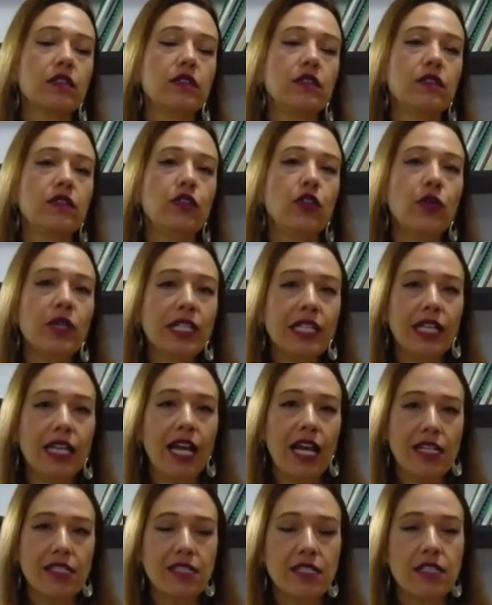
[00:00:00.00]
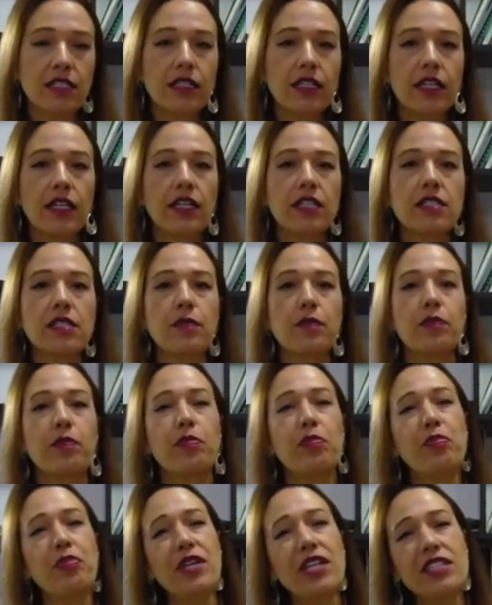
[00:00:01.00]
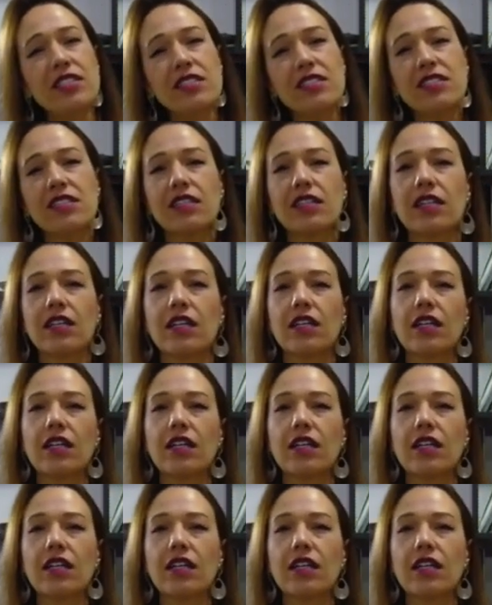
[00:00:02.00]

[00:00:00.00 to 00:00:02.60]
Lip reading: during the lesson is a bit